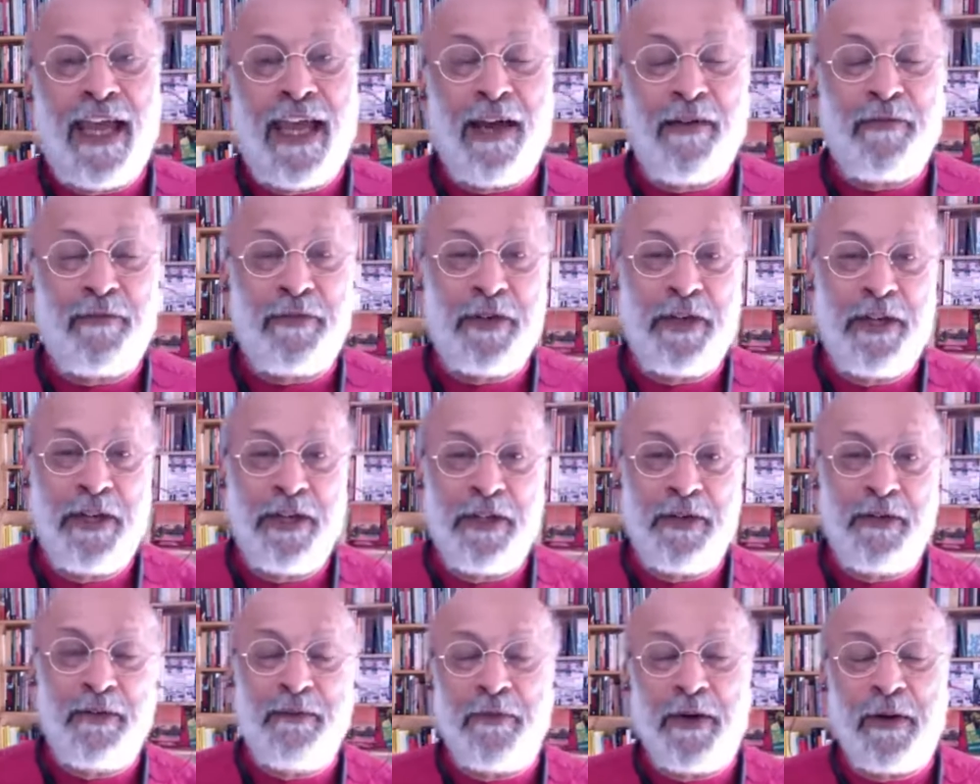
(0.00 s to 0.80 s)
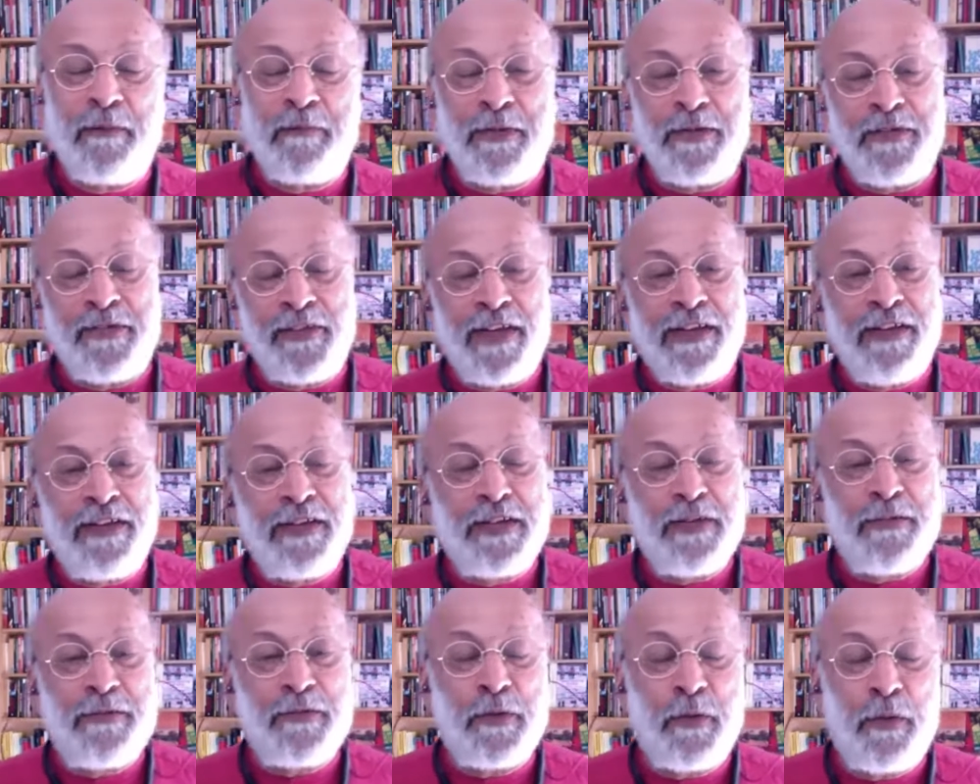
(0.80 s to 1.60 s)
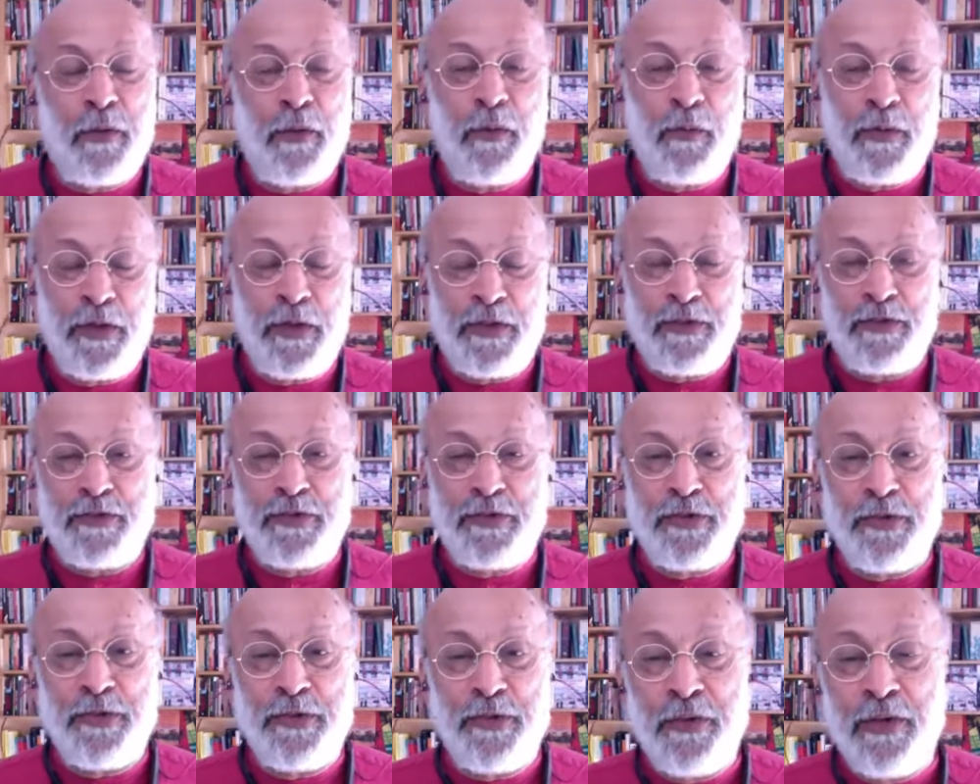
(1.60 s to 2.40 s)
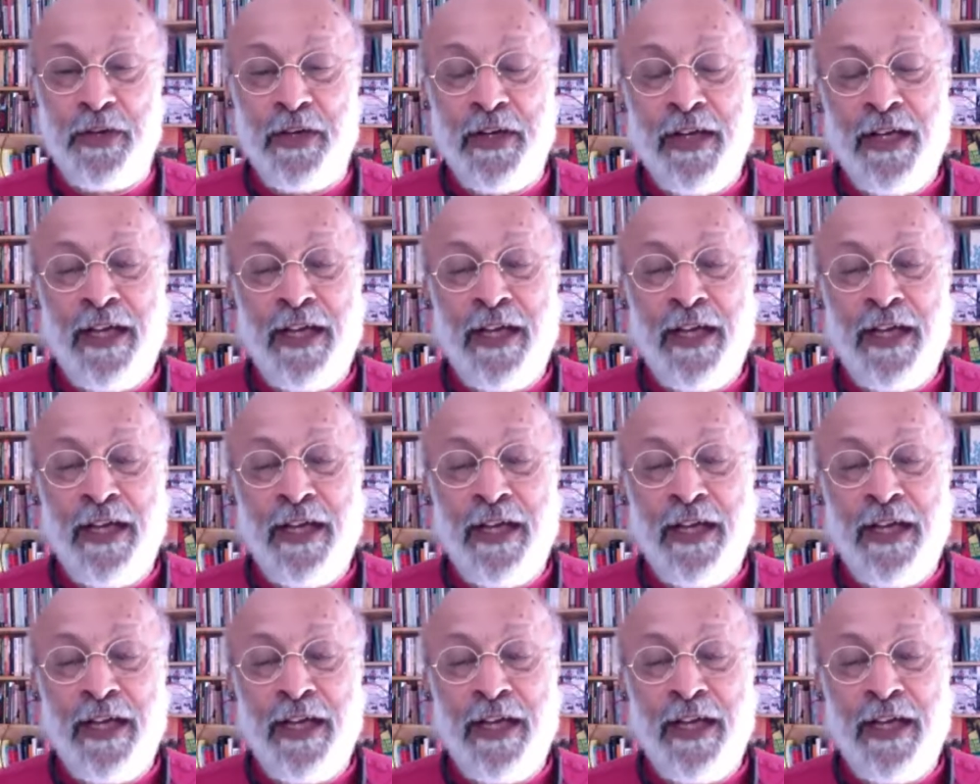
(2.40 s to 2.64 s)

African representatives all withdrew.